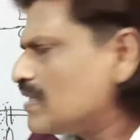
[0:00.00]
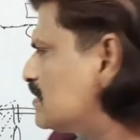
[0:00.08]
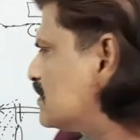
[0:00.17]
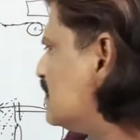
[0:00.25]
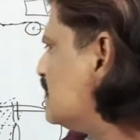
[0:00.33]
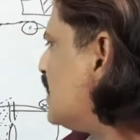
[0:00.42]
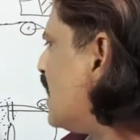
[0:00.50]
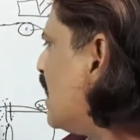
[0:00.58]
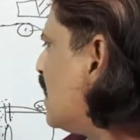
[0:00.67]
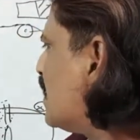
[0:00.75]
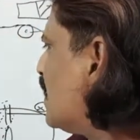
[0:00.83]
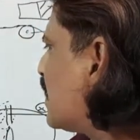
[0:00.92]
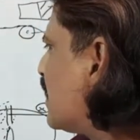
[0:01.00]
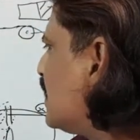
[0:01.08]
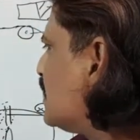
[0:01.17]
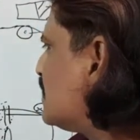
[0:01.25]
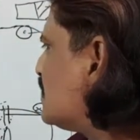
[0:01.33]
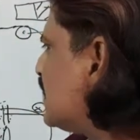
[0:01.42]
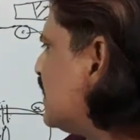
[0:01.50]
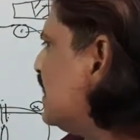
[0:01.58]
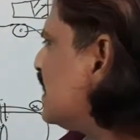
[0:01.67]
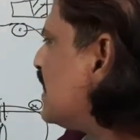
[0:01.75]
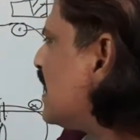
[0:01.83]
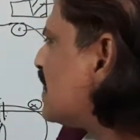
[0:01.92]
Since the angular gyrus is
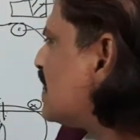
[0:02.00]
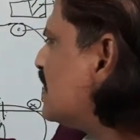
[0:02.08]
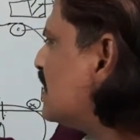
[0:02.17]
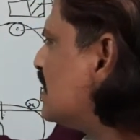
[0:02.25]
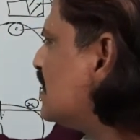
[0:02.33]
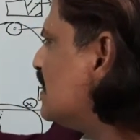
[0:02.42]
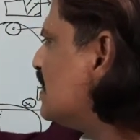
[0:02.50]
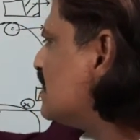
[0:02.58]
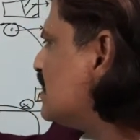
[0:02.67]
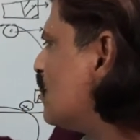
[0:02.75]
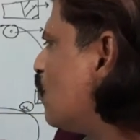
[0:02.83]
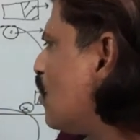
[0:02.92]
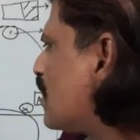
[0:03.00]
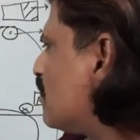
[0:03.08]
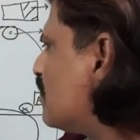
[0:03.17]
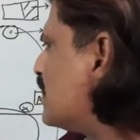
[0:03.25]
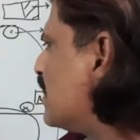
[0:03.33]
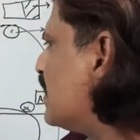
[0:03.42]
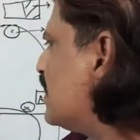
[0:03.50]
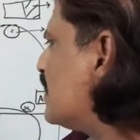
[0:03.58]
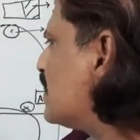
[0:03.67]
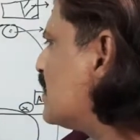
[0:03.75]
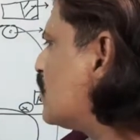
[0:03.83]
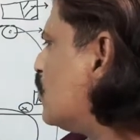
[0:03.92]
intact, whatever they hear,
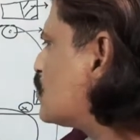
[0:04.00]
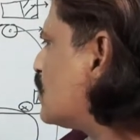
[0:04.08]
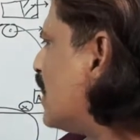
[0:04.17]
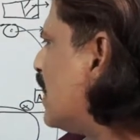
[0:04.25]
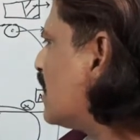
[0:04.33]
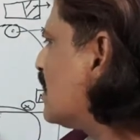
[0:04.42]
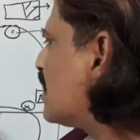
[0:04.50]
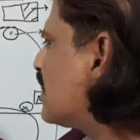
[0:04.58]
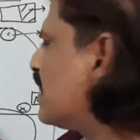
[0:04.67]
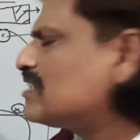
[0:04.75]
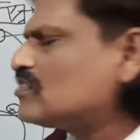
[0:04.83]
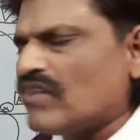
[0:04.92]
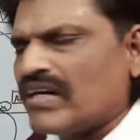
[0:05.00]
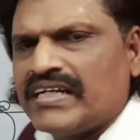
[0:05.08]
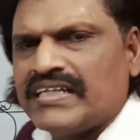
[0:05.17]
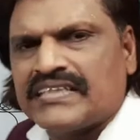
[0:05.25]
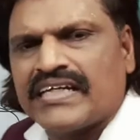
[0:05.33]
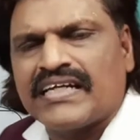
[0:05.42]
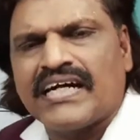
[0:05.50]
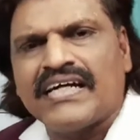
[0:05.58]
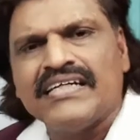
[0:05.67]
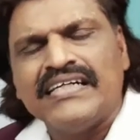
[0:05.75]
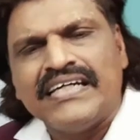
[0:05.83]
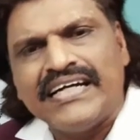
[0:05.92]
it goes to the angular gyrus, vernix
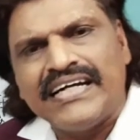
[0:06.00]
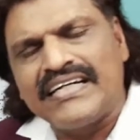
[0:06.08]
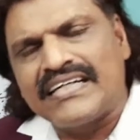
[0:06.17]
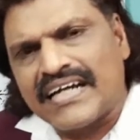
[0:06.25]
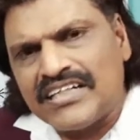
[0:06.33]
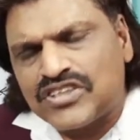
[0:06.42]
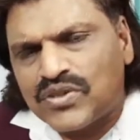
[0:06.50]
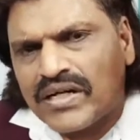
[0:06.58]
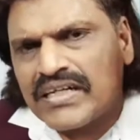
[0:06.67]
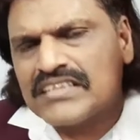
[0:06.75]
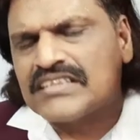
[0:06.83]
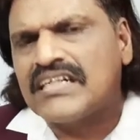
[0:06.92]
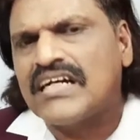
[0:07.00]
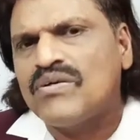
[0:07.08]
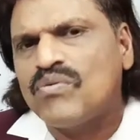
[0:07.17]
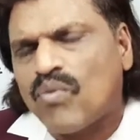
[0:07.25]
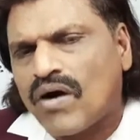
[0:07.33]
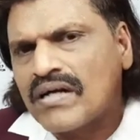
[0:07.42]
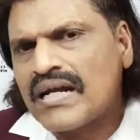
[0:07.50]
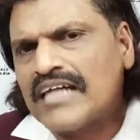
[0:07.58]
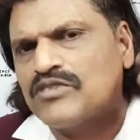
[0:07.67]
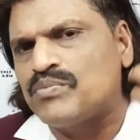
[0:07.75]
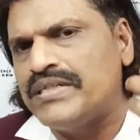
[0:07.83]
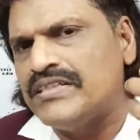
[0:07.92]
area. It tries to understand what
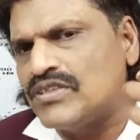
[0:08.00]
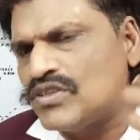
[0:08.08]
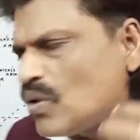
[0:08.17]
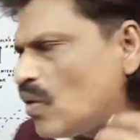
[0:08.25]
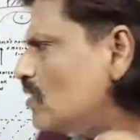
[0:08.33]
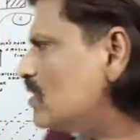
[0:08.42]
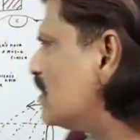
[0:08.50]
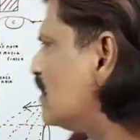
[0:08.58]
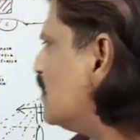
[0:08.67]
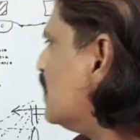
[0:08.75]
has been told.